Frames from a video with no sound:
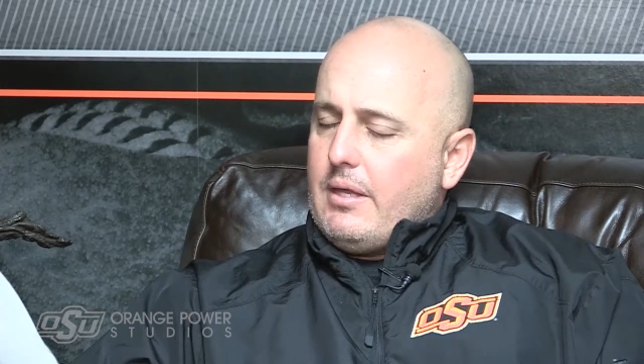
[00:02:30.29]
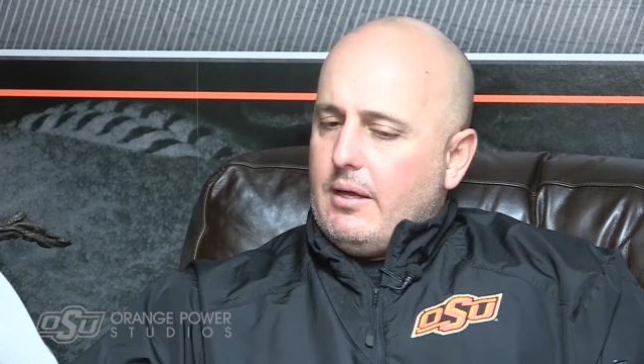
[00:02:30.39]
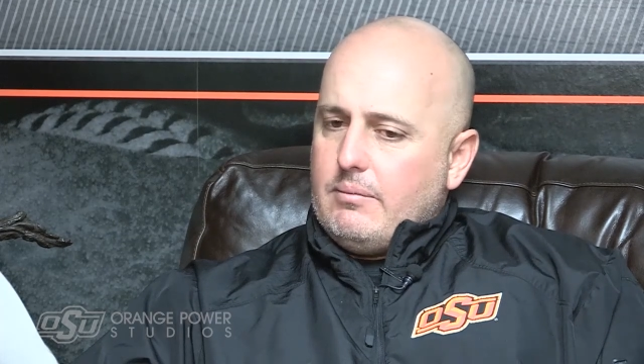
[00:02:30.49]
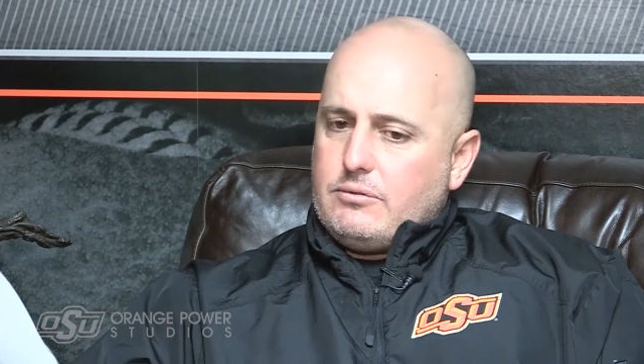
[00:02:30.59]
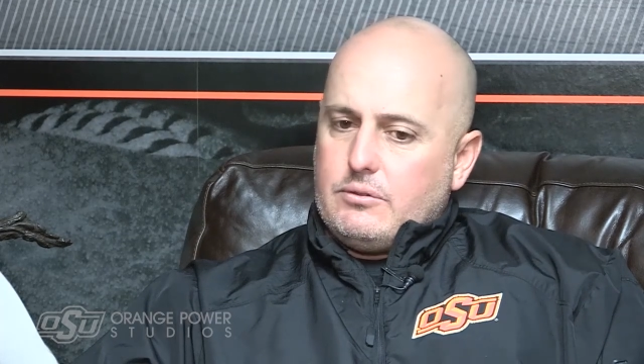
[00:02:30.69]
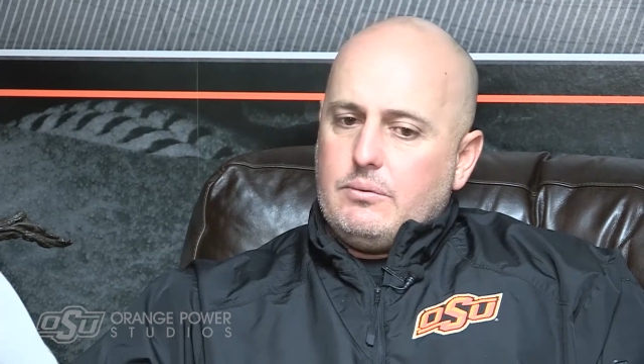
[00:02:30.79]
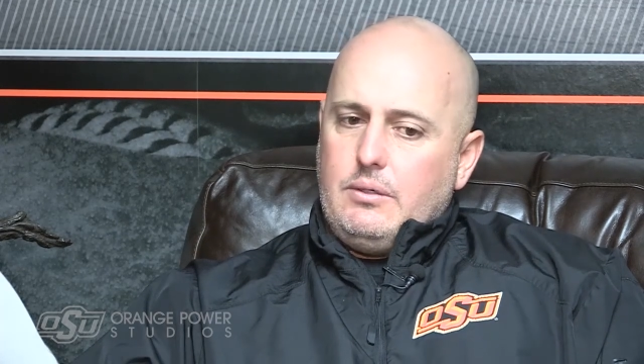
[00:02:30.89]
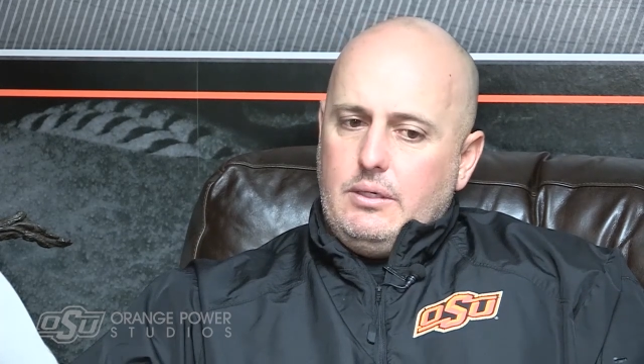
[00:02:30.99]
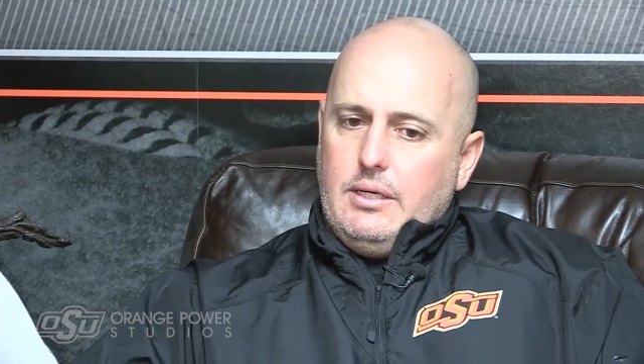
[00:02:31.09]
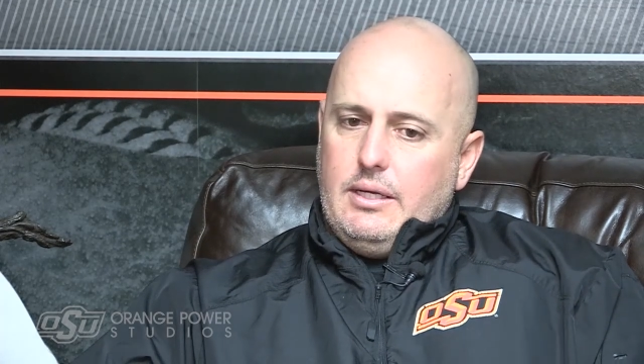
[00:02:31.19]
Um, so
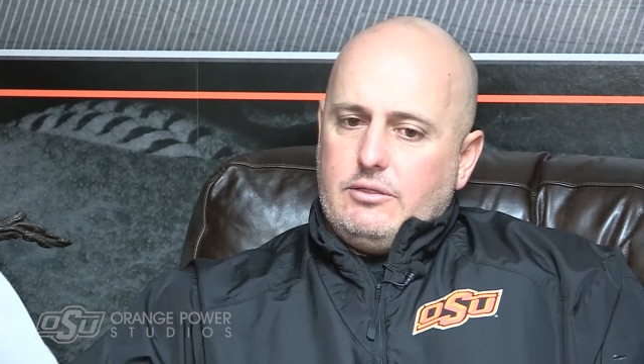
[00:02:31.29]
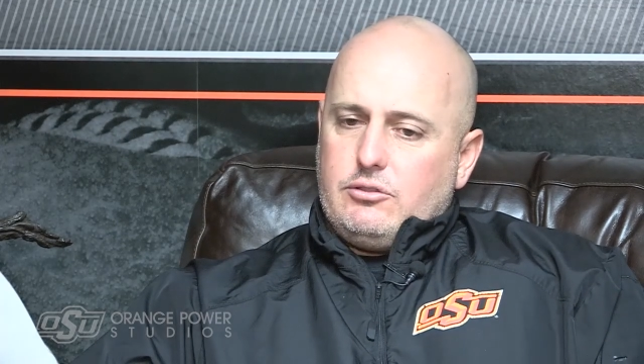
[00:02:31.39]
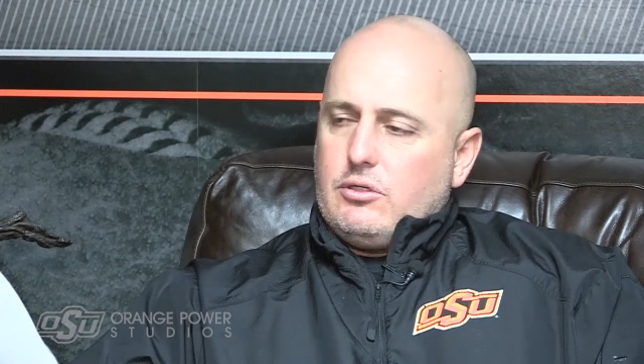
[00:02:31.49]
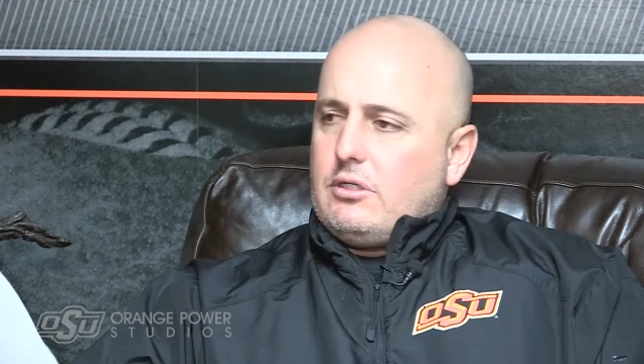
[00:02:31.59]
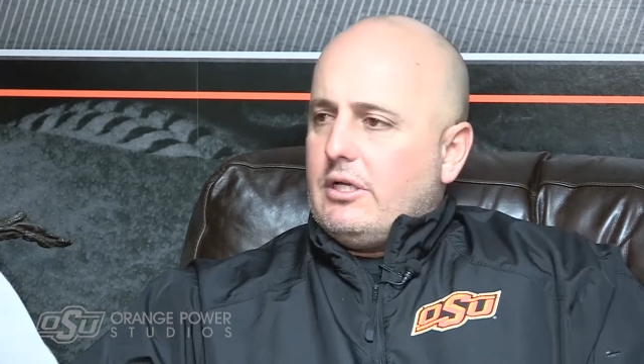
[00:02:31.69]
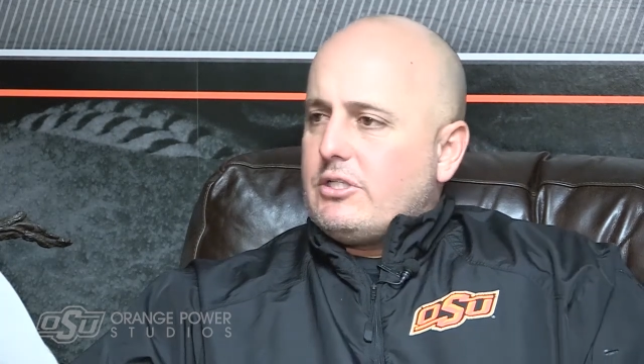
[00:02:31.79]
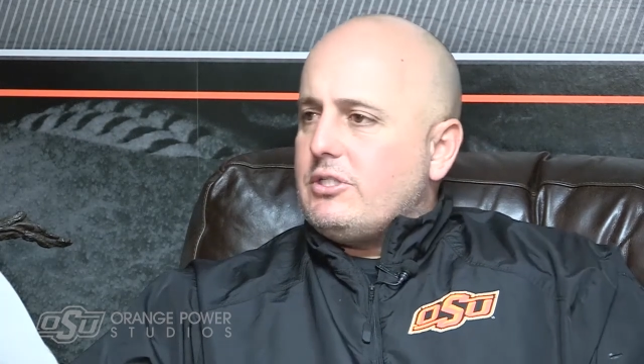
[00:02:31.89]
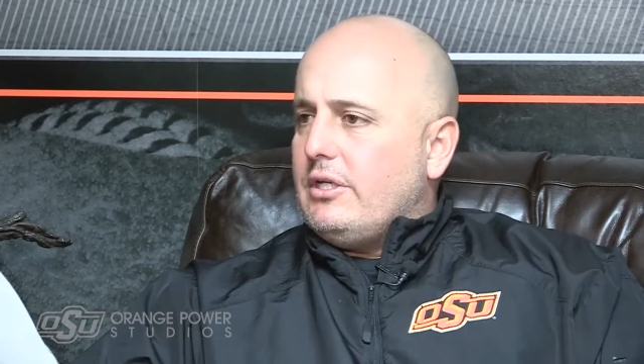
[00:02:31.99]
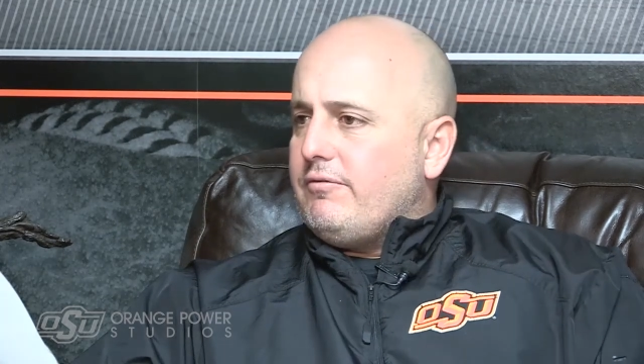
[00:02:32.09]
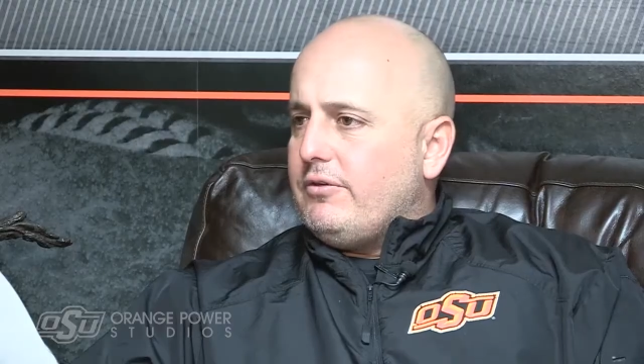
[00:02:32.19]
it's good
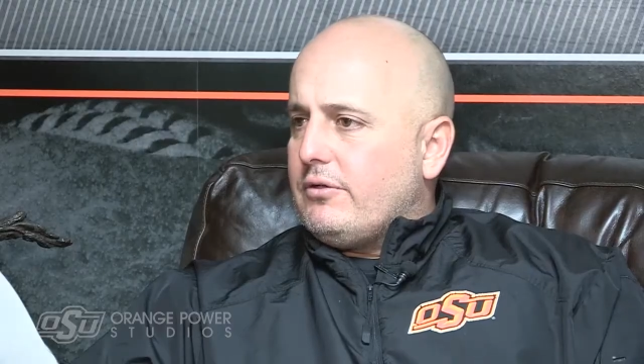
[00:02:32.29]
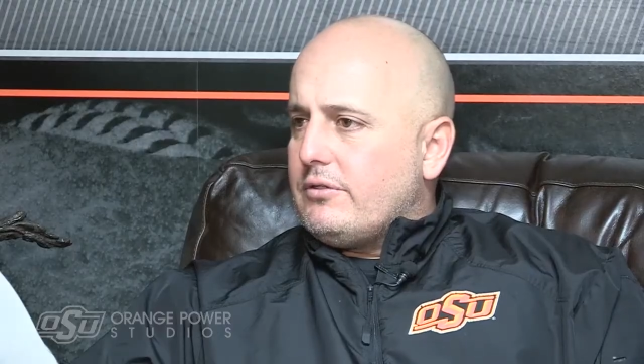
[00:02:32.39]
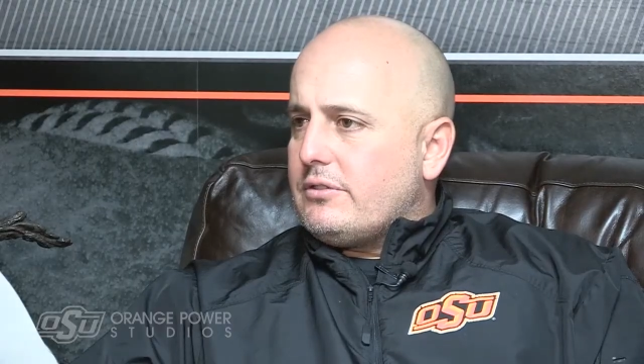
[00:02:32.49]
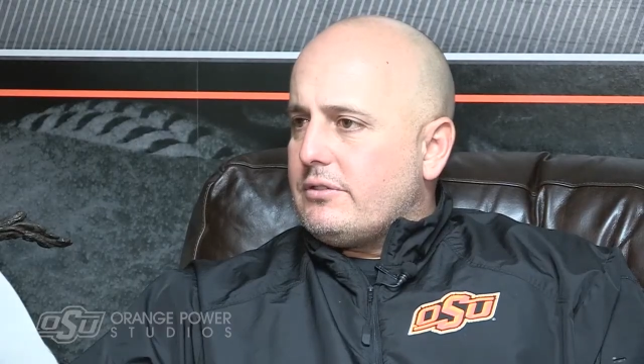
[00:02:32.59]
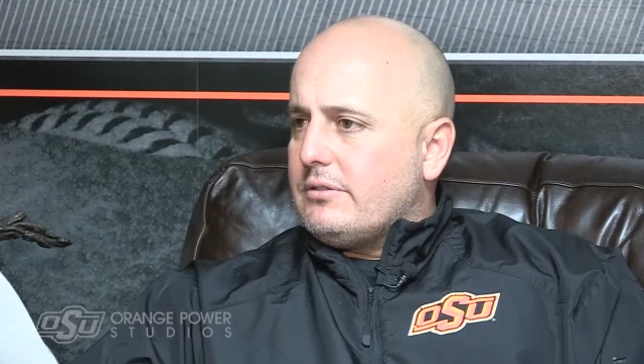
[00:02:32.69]
collection of infielders.